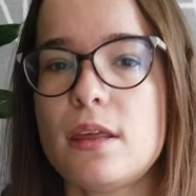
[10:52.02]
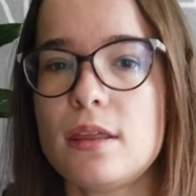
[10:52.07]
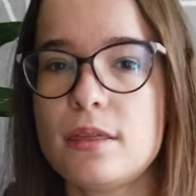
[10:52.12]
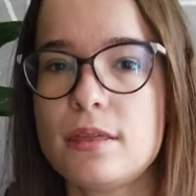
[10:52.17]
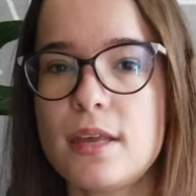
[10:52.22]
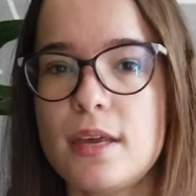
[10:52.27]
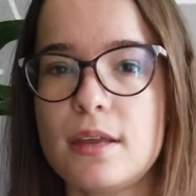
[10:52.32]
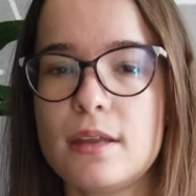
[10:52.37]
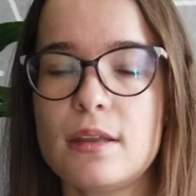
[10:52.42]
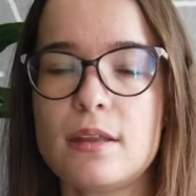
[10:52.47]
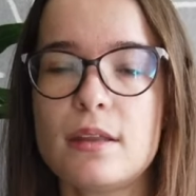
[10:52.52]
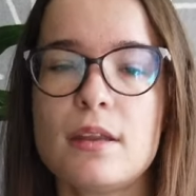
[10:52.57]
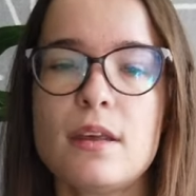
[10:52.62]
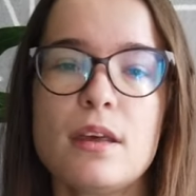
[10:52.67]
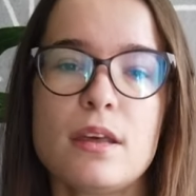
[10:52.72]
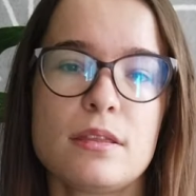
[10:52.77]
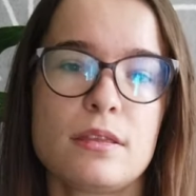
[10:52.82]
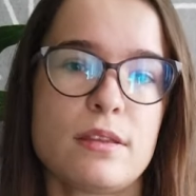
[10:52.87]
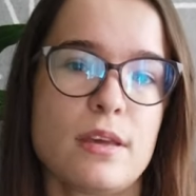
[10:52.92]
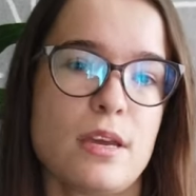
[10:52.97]
and
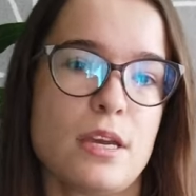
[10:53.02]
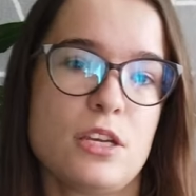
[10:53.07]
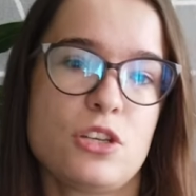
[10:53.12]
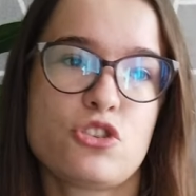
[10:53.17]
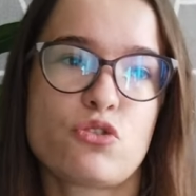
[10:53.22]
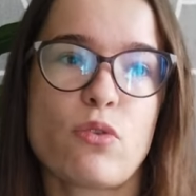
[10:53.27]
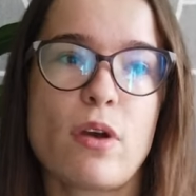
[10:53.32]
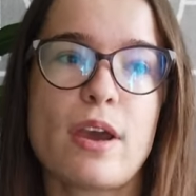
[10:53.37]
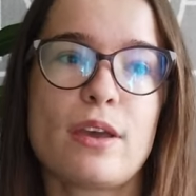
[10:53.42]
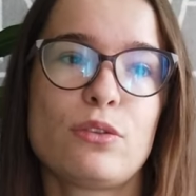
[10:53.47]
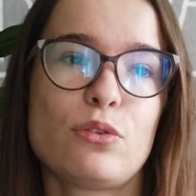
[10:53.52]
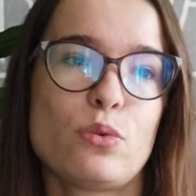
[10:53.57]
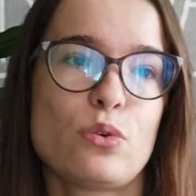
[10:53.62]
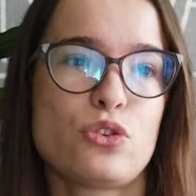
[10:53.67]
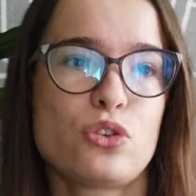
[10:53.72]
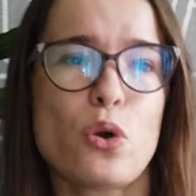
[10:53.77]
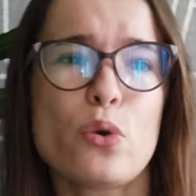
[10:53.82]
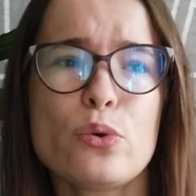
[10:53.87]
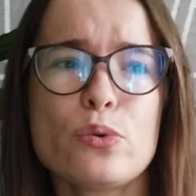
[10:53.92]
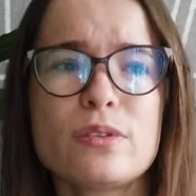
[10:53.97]
then they try to
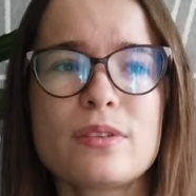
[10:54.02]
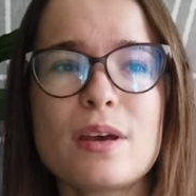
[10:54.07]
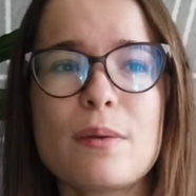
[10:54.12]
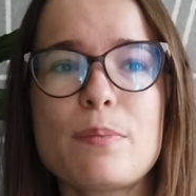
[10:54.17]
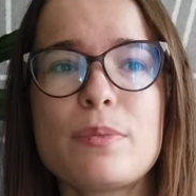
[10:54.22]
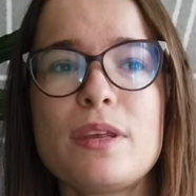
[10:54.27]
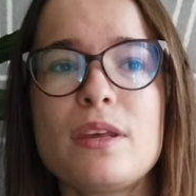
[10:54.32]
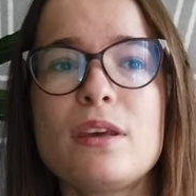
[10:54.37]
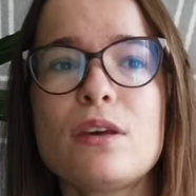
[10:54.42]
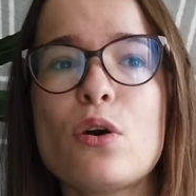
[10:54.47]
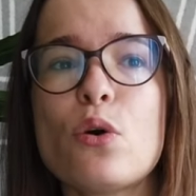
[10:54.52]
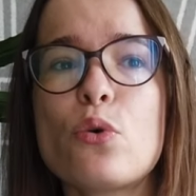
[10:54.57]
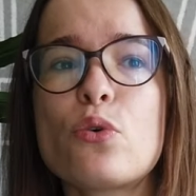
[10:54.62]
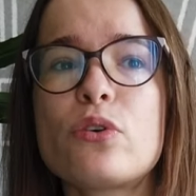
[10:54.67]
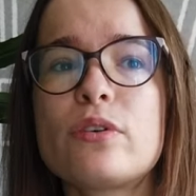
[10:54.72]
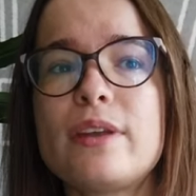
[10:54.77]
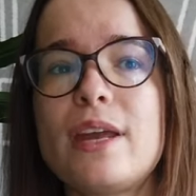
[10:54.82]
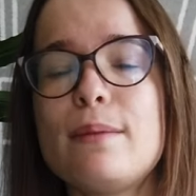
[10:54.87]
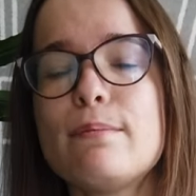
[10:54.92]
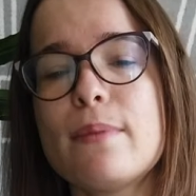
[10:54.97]
show you something,
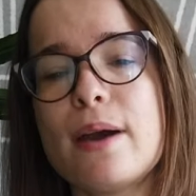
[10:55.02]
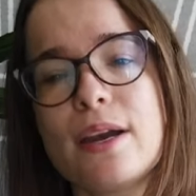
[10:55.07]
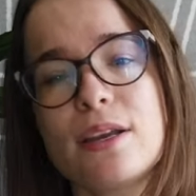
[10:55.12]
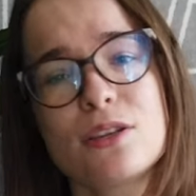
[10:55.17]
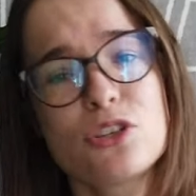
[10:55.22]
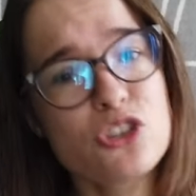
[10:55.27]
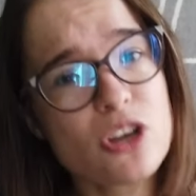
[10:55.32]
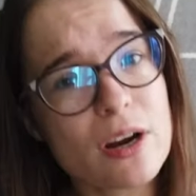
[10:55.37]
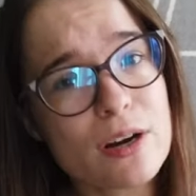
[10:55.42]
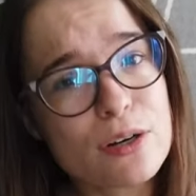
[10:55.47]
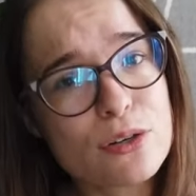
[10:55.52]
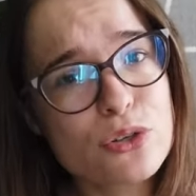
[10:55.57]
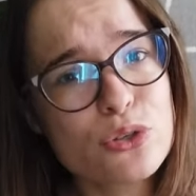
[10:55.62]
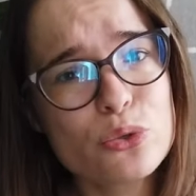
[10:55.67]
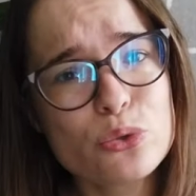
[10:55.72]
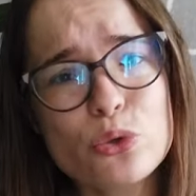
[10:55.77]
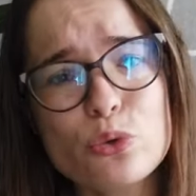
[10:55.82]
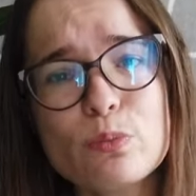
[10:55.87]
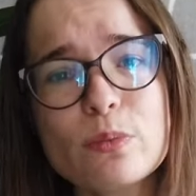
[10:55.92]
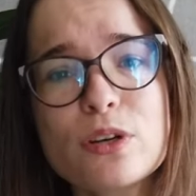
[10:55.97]
or they might charge
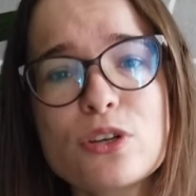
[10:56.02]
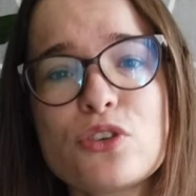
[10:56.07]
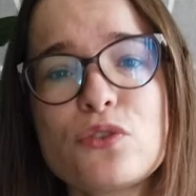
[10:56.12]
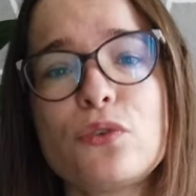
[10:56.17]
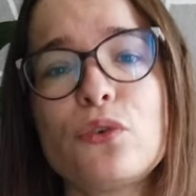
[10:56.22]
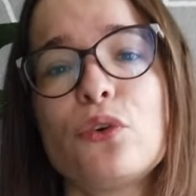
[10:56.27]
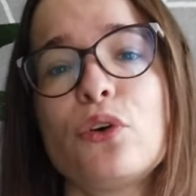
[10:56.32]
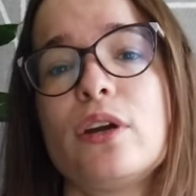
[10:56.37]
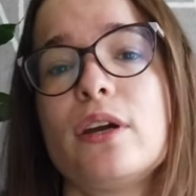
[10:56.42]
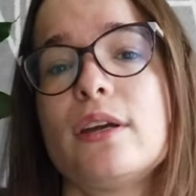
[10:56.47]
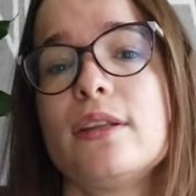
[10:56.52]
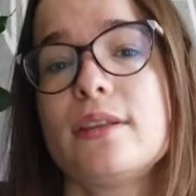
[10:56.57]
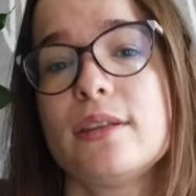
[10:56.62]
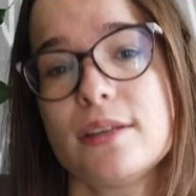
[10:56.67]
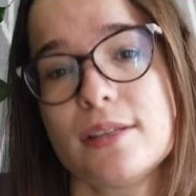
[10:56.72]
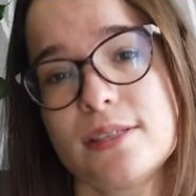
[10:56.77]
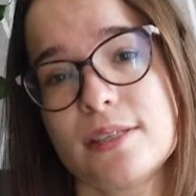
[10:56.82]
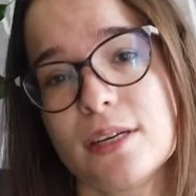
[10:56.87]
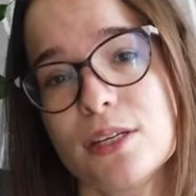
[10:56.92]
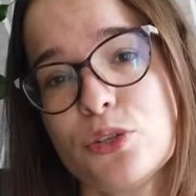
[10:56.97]
you too much for
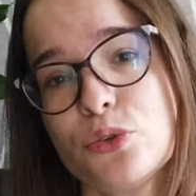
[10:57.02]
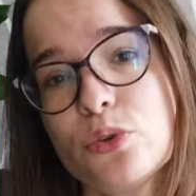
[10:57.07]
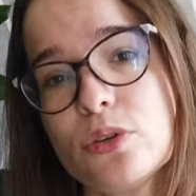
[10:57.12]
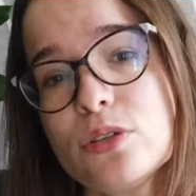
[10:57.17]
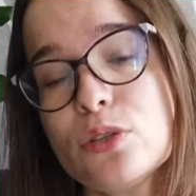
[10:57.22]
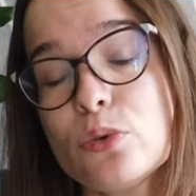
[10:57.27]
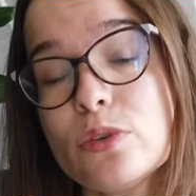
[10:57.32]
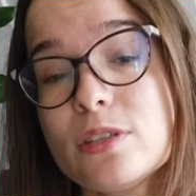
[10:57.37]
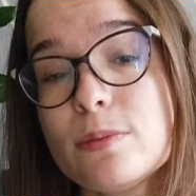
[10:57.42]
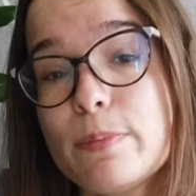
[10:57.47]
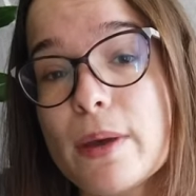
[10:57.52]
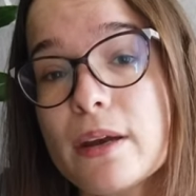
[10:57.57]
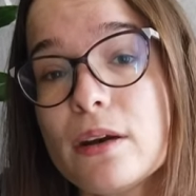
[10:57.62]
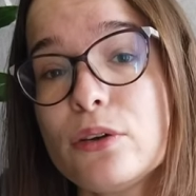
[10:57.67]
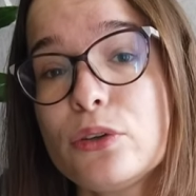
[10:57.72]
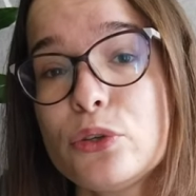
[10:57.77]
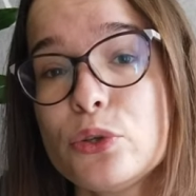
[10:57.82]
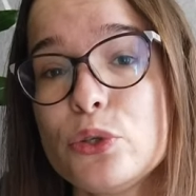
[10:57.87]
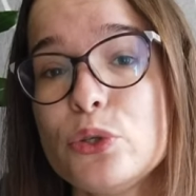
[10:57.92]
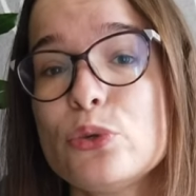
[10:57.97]
it, etc. So it's
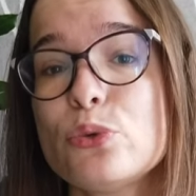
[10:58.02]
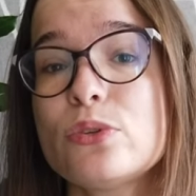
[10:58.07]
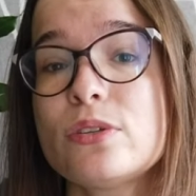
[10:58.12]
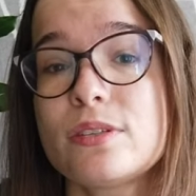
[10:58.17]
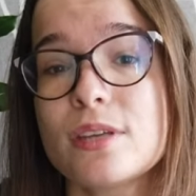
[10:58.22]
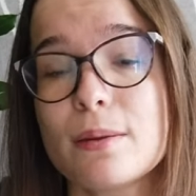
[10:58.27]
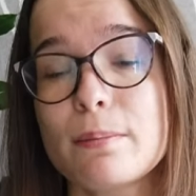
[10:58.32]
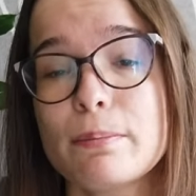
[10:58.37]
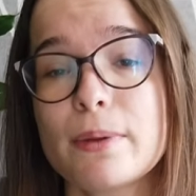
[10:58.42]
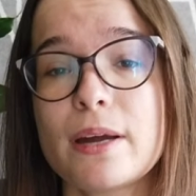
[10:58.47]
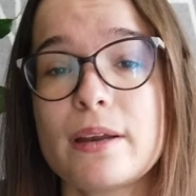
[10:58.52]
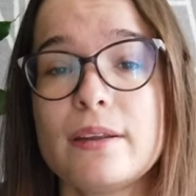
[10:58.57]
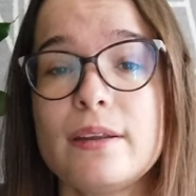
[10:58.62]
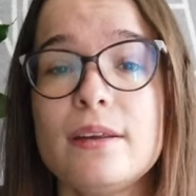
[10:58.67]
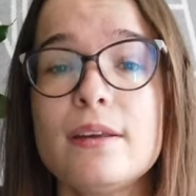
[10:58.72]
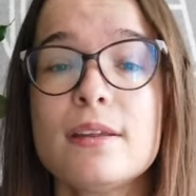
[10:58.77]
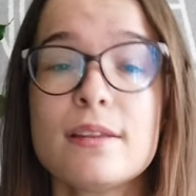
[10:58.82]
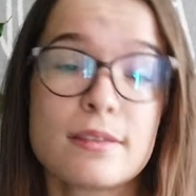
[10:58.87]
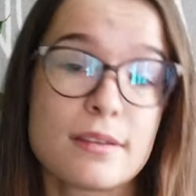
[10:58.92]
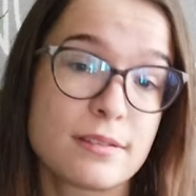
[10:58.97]
better to use
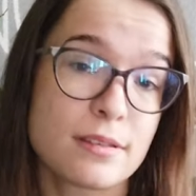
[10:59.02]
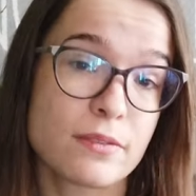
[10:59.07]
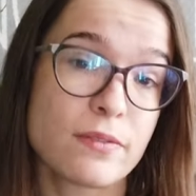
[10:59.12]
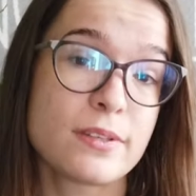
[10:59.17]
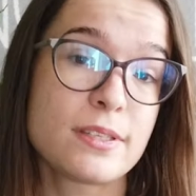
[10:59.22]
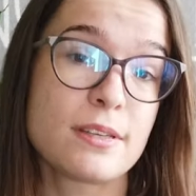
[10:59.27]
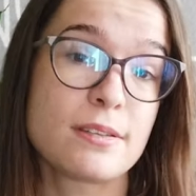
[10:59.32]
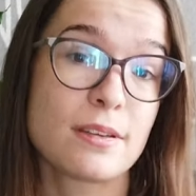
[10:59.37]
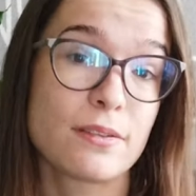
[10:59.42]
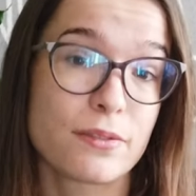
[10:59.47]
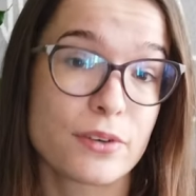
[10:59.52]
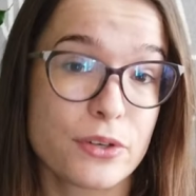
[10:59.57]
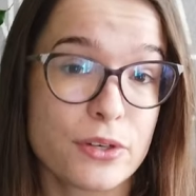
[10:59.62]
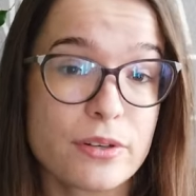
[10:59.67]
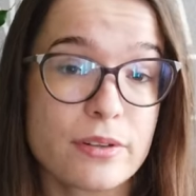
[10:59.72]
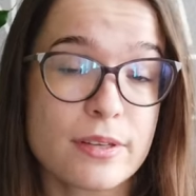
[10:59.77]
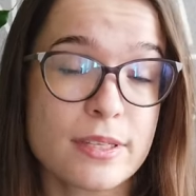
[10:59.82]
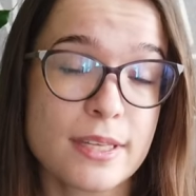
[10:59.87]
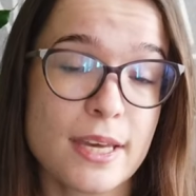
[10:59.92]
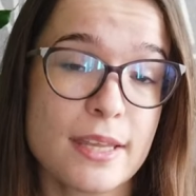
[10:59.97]
somebody, the services of a
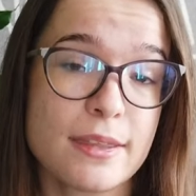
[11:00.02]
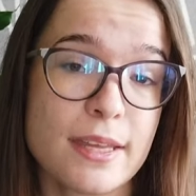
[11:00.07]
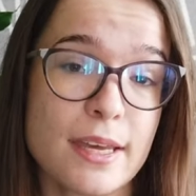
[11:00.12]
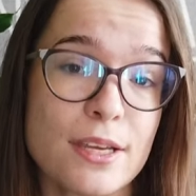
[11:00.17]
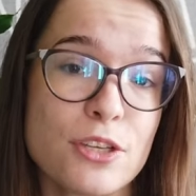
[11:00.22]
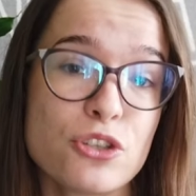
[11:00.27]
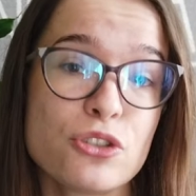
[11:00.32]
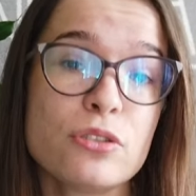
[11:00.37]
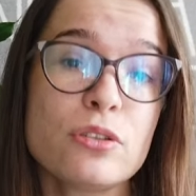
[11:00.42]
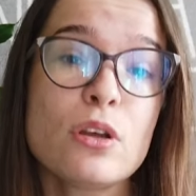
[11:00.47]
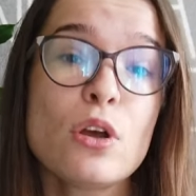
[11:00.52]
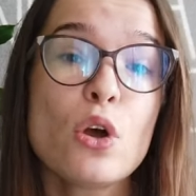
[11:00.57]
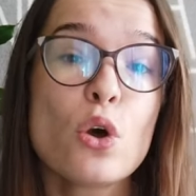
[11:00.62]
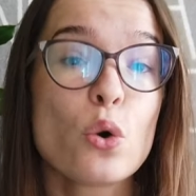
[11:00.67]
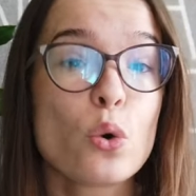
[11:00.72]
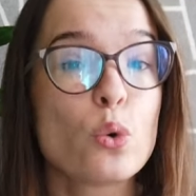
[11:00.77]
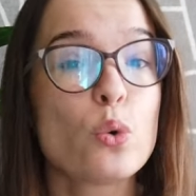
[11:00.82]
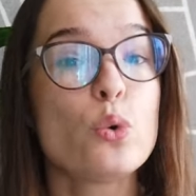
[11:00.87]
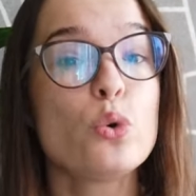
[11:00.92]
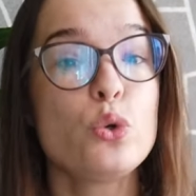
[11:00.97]
real estate agent
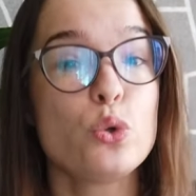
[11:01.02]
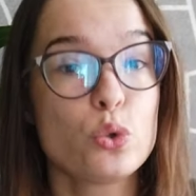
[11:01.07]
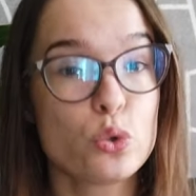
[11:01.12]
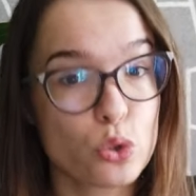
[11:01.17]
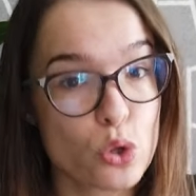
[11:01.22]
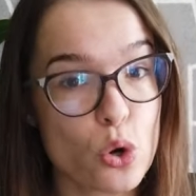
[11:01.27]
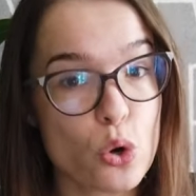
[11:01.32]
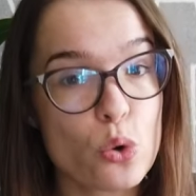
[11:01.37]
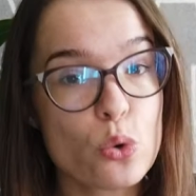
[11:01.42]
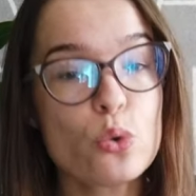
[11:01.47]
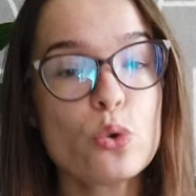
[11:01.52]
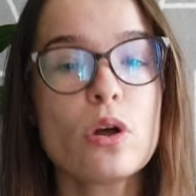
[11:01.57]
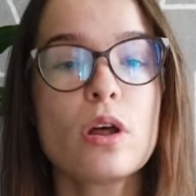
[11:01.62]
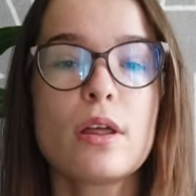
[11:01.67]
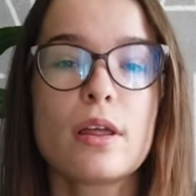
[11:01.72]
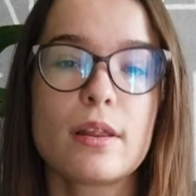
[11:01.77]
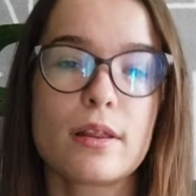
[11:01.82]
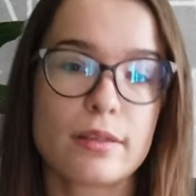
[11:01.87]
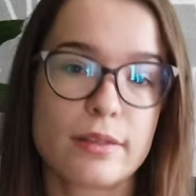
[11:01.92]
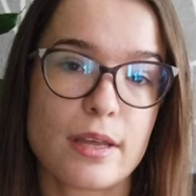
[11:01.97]
who you
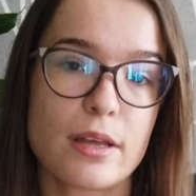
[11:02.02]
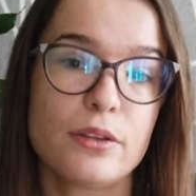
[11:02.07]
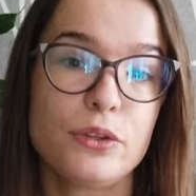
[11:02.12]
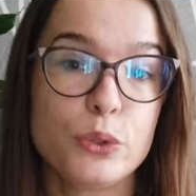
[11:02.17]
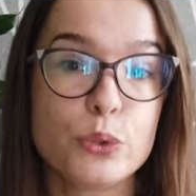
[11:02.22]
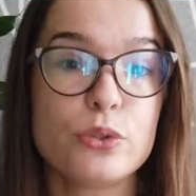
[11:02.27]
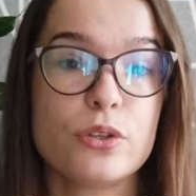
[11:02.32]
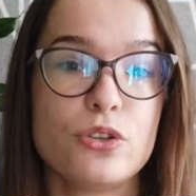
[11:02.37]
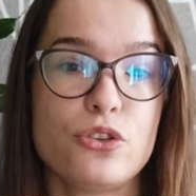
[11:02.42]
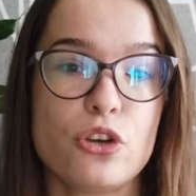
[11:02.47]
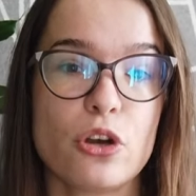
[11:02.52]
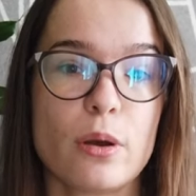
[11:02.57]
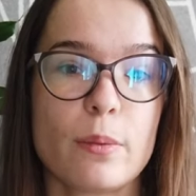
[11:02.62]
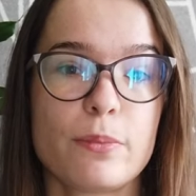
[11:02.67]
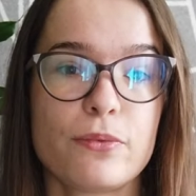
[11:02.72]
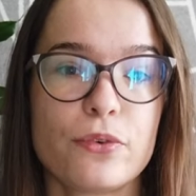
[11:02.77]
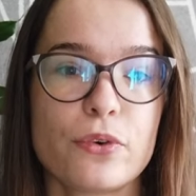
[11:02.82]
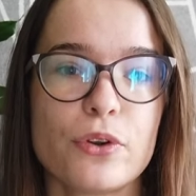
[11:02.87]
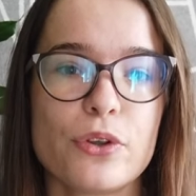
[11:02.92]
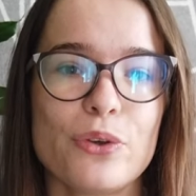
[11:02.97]
know they'll do the
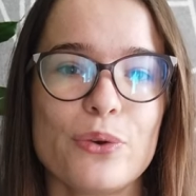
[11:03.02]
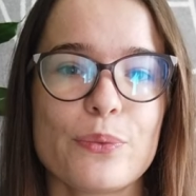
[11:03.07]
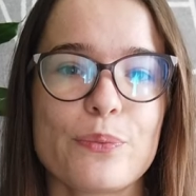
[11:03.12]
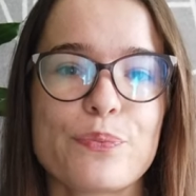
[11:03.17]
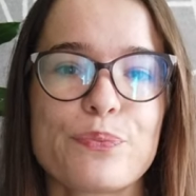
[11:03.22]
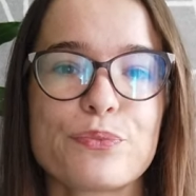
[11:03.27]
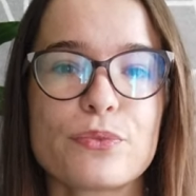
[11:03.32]
job for you.